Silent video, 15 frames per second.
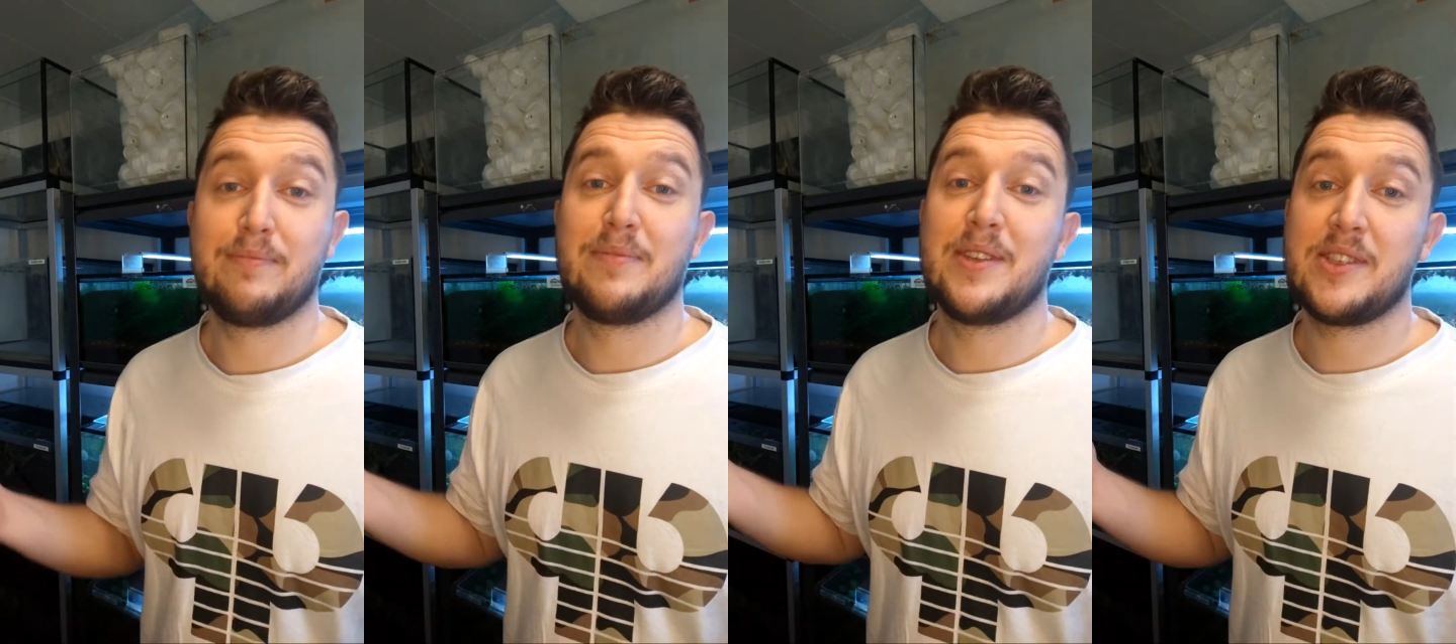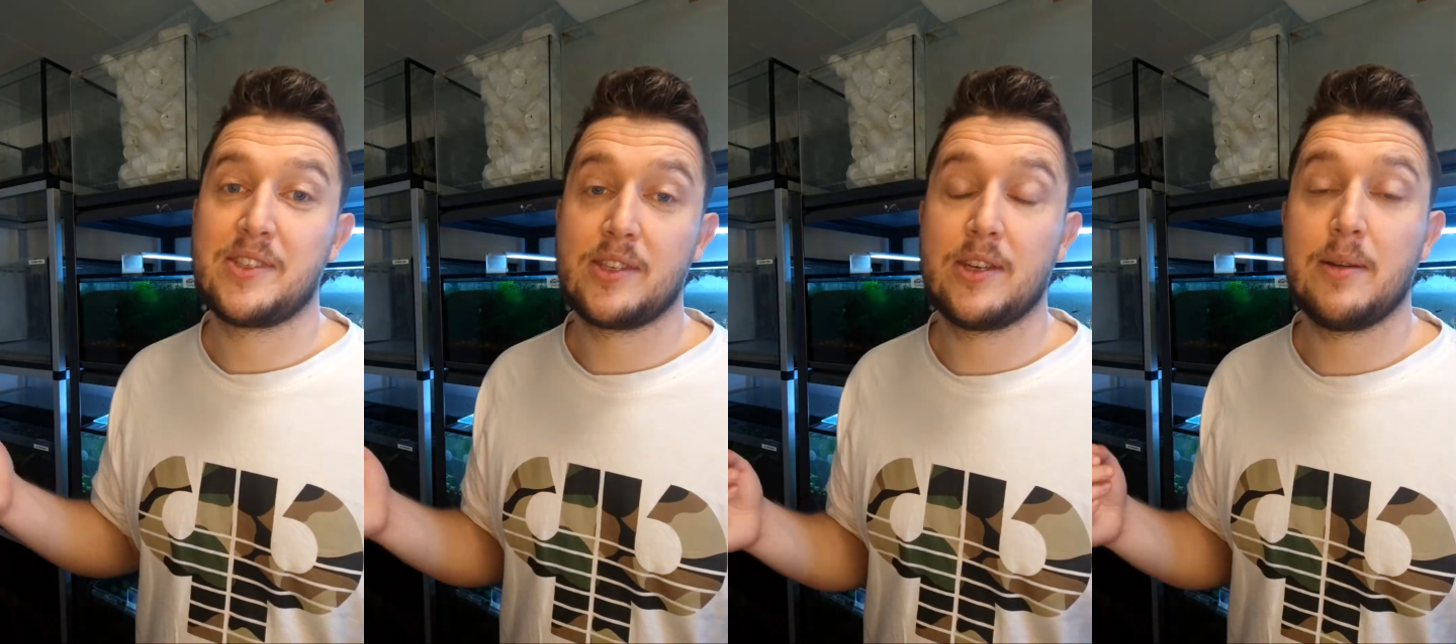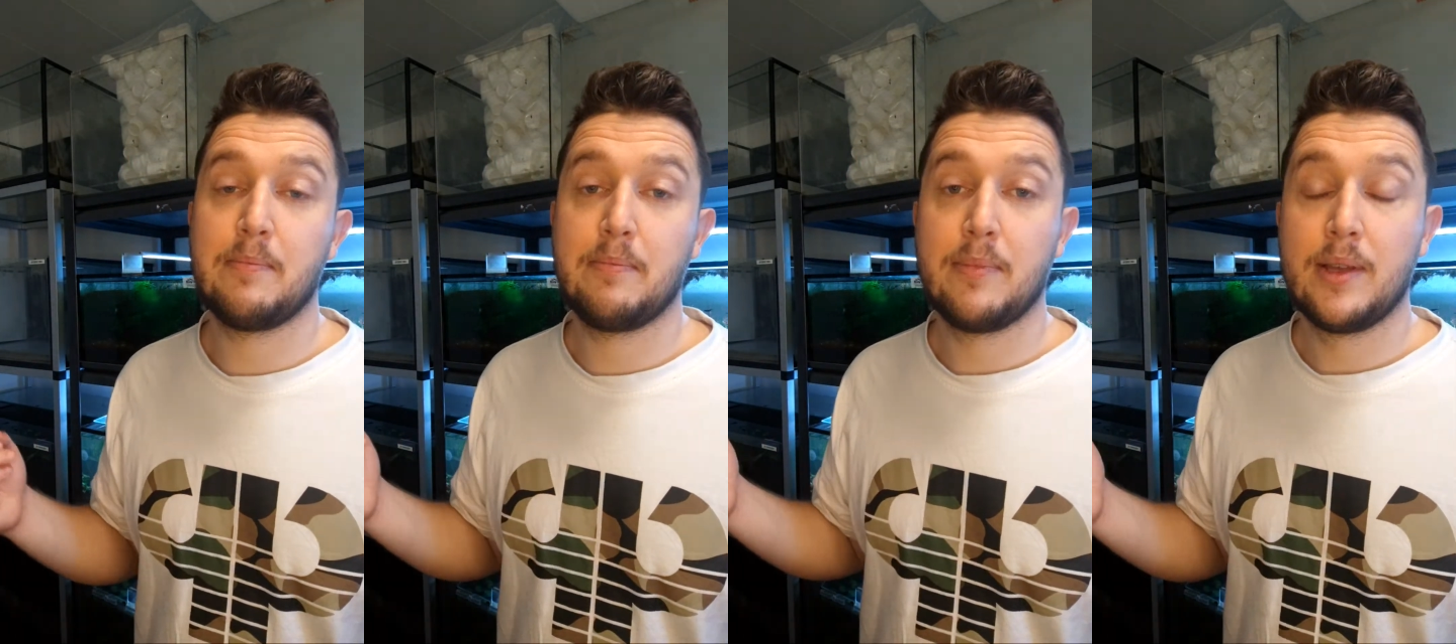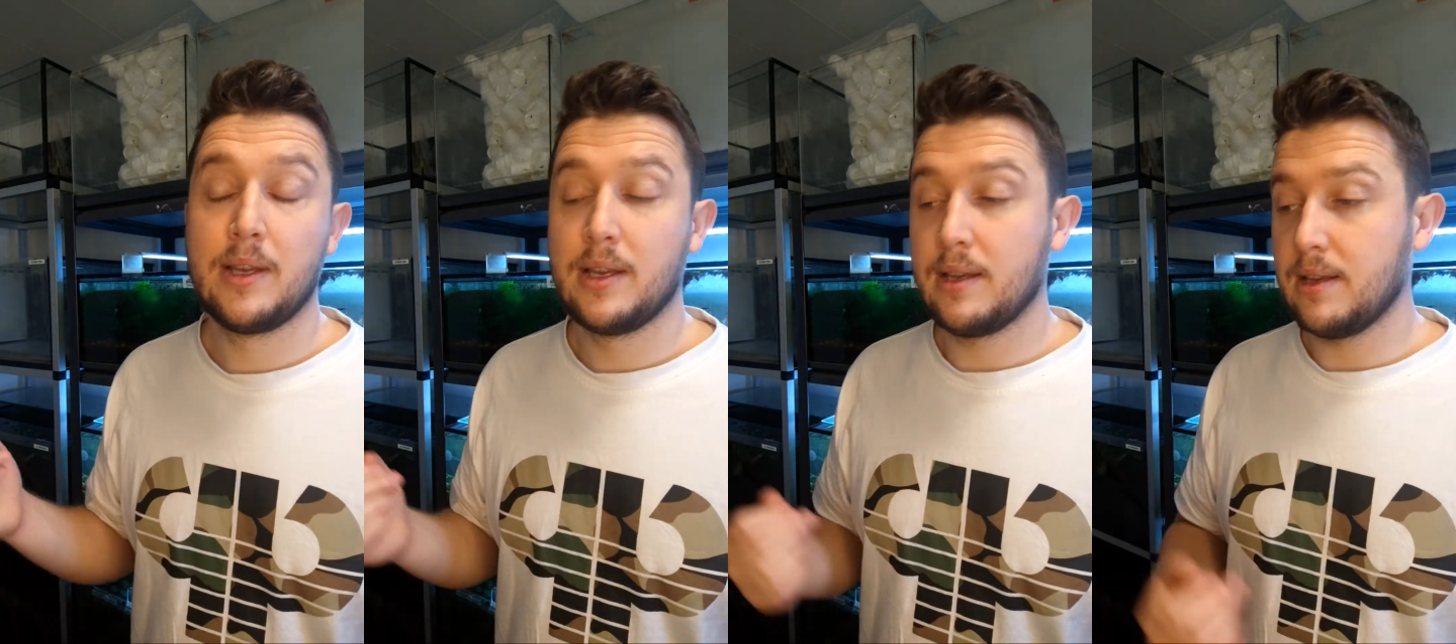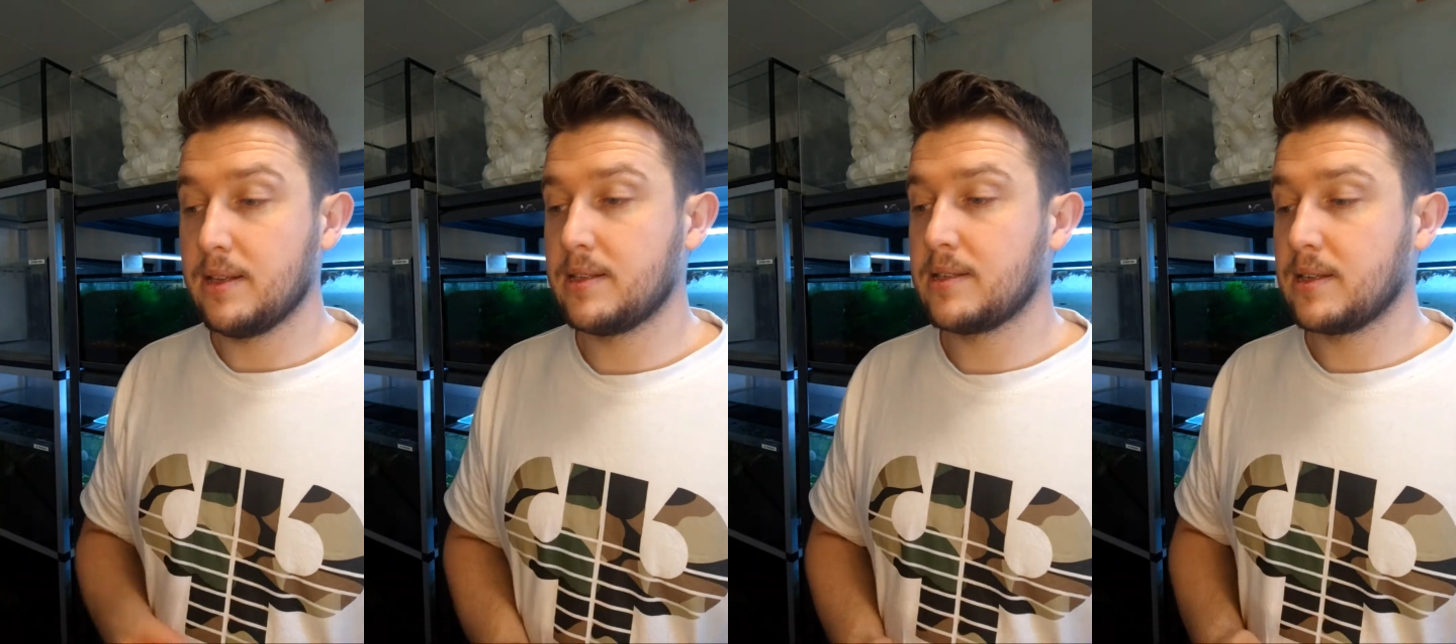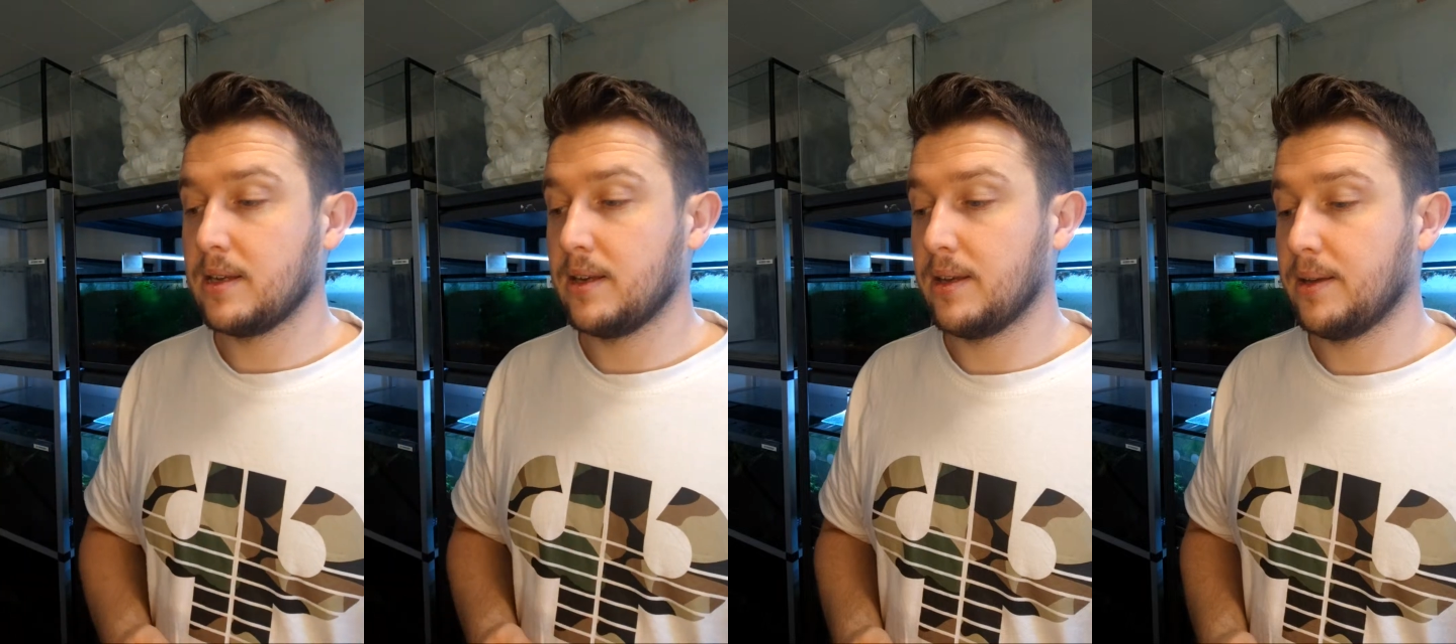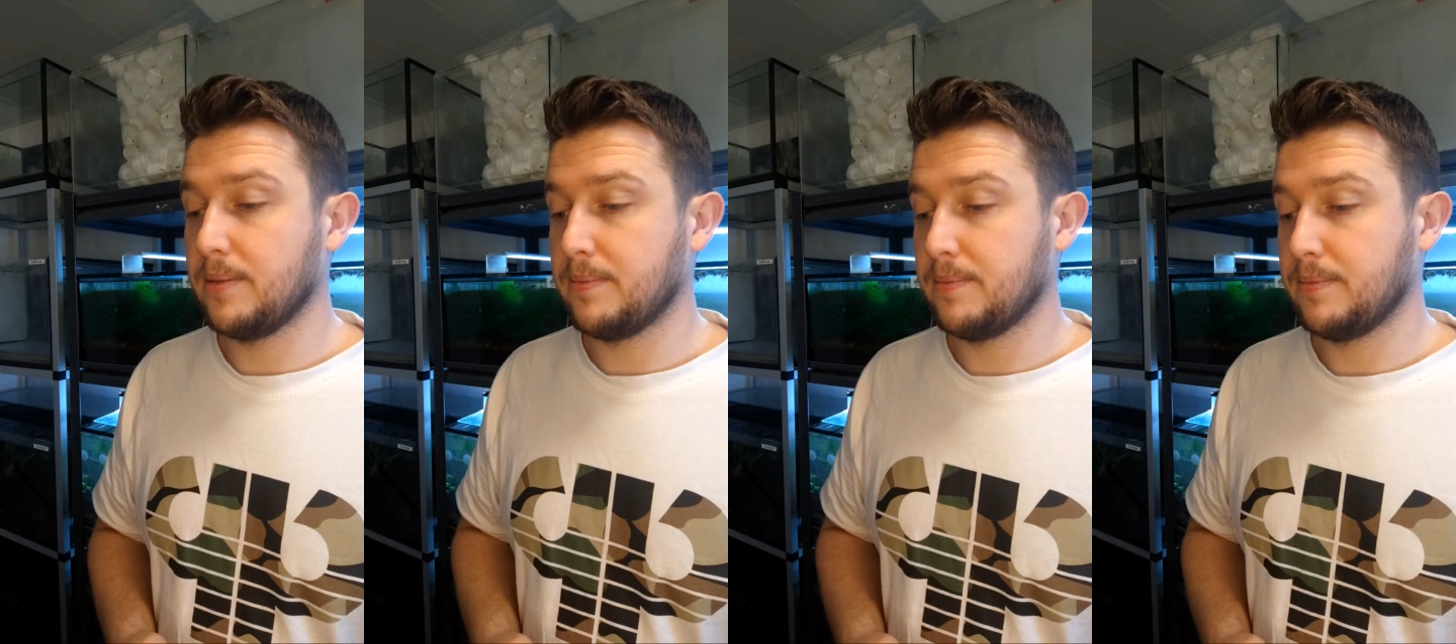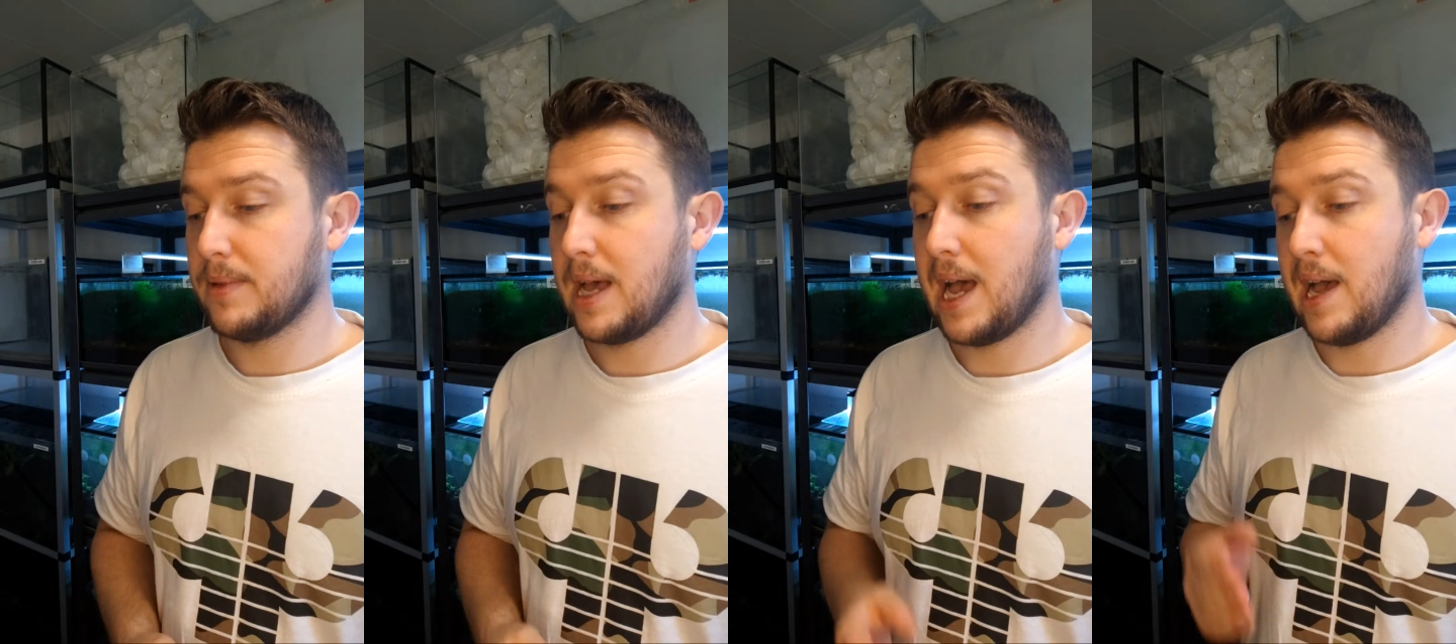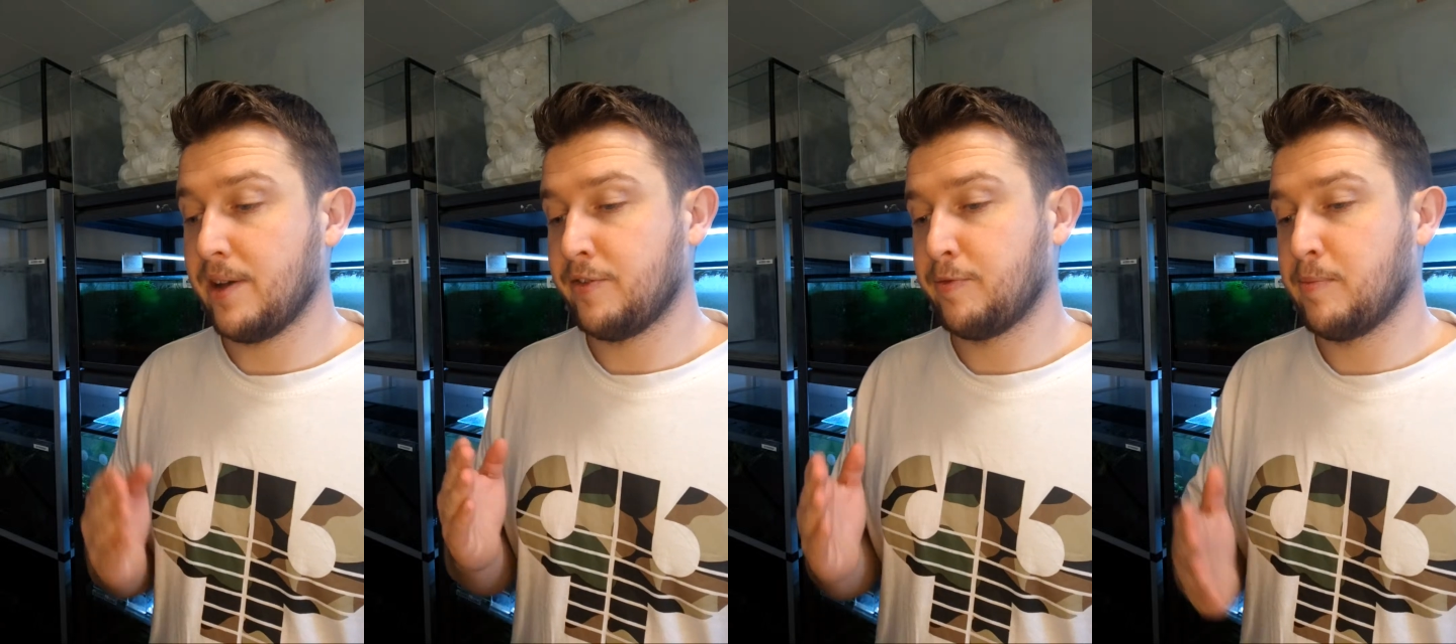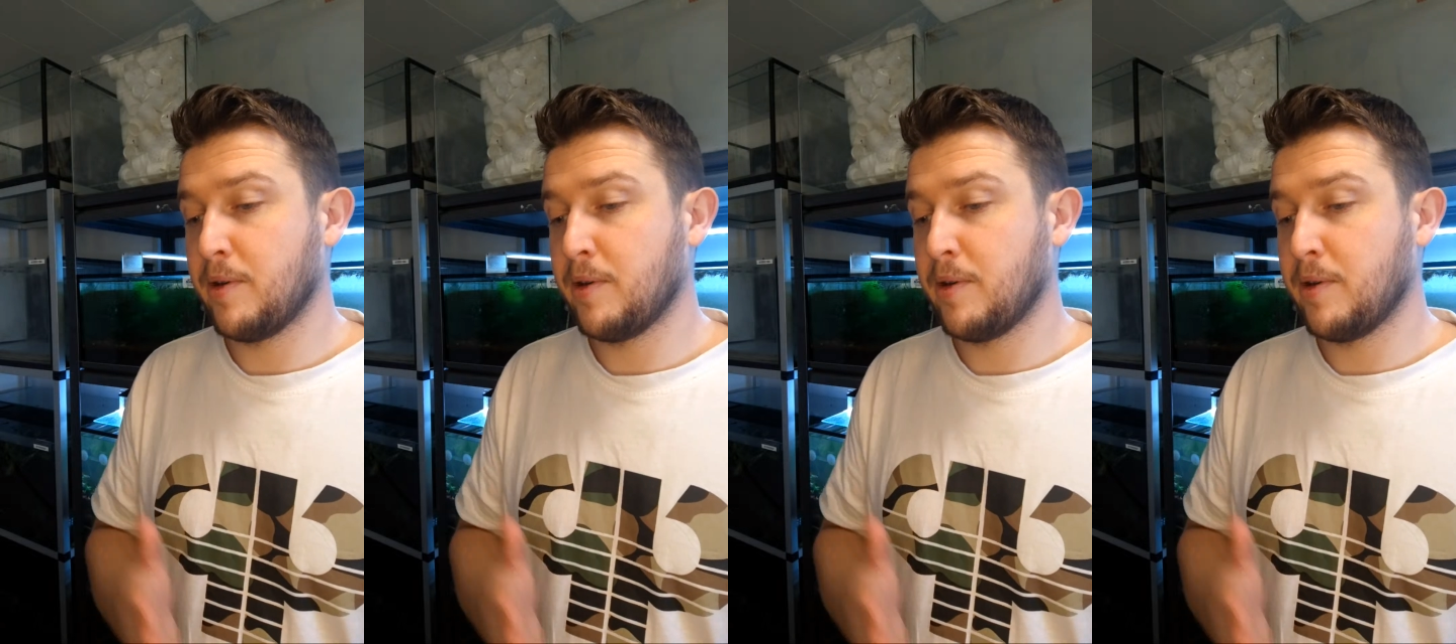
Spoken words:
It's half